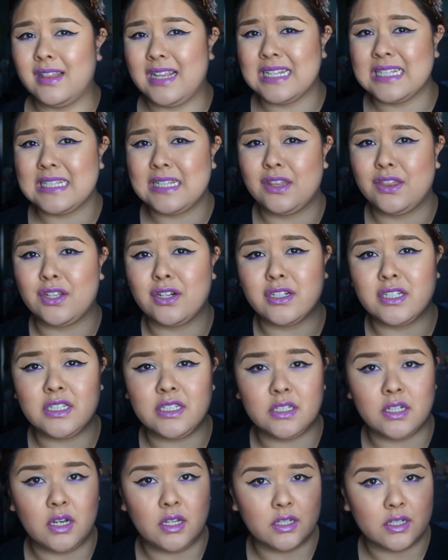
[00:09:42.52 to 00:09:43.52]
Less than
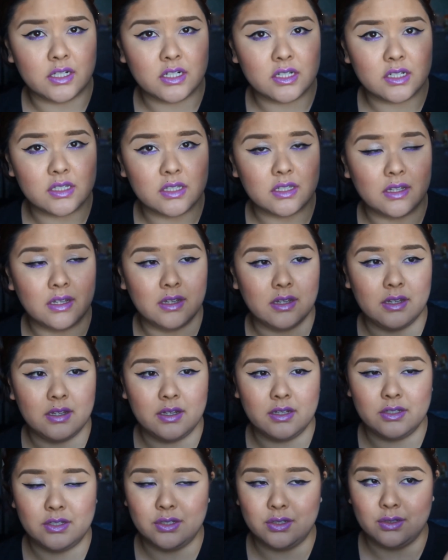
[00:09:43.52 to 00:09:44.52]
$13
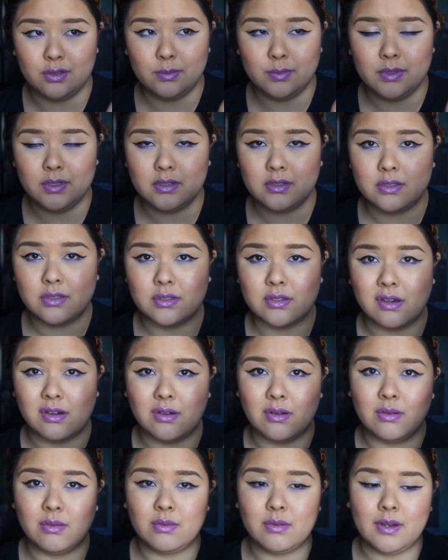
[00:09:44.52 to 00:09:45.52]
a tube.
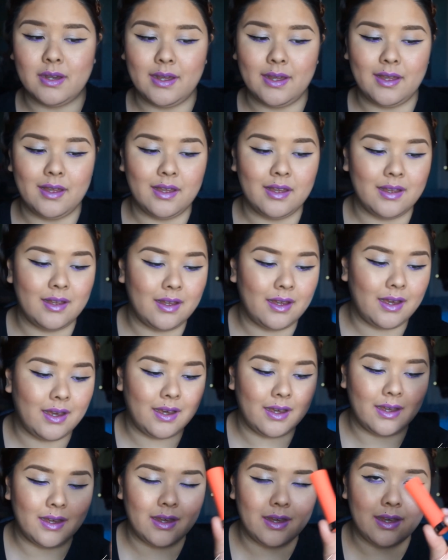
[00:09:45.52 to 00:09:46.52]
So
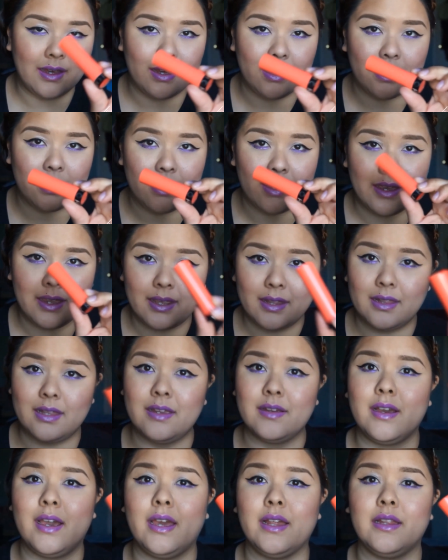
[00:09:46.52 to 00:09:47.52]

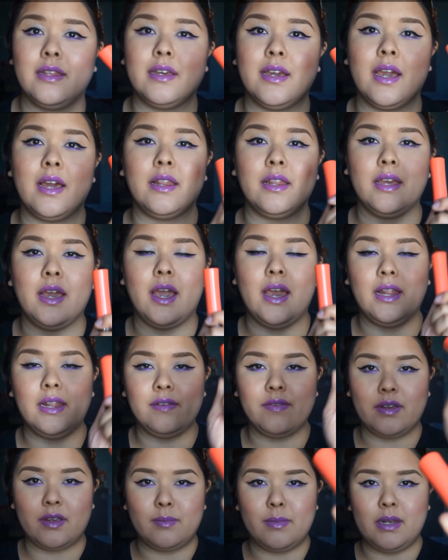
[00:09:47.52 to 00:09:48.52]
highly, highly, highly,
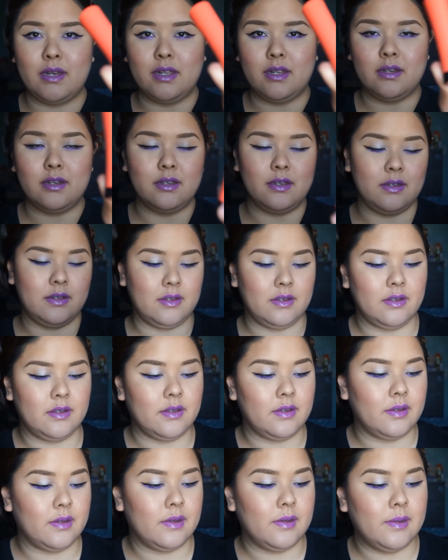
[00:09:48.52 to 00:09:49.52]
highly recommend it.
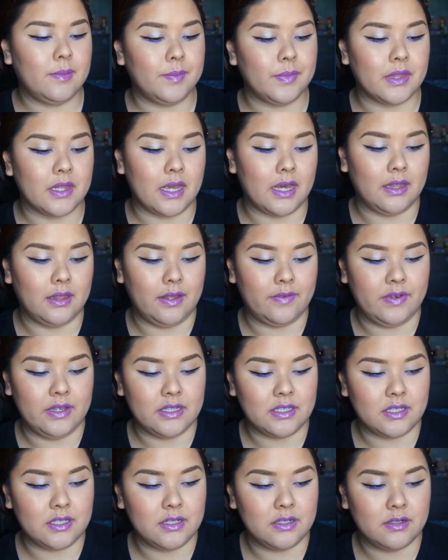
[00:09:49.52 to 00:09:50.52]
I love
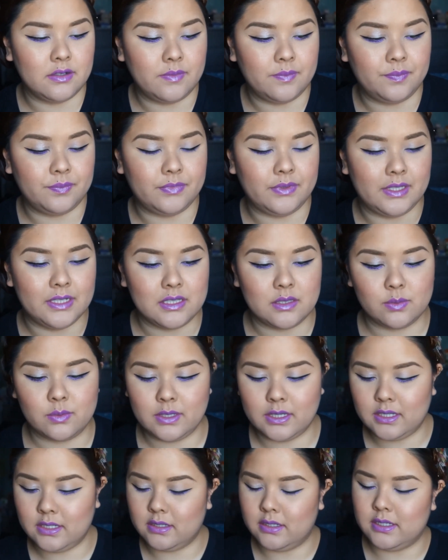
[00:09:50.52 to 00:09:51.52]
it. This
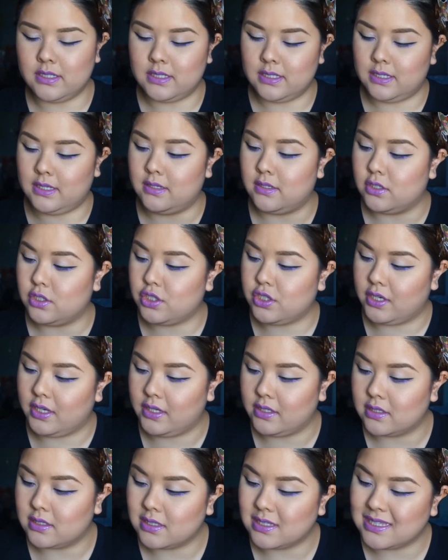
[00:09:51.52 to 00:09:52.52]
one is in
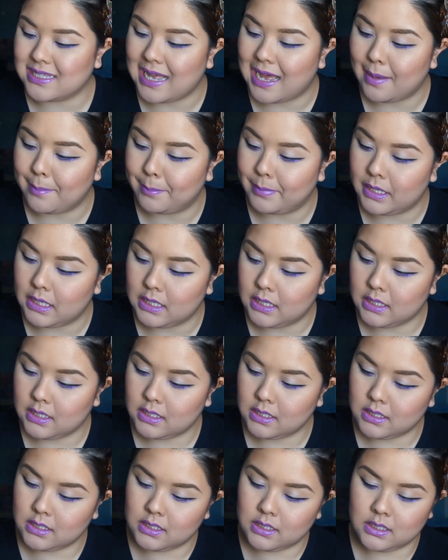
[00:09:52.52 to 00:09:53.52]
shade
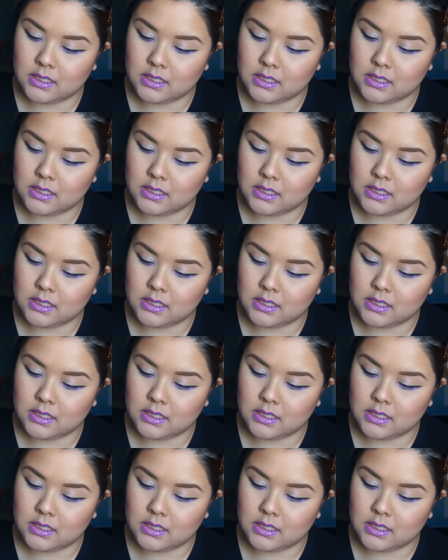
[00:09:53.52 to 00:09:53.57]
Samba.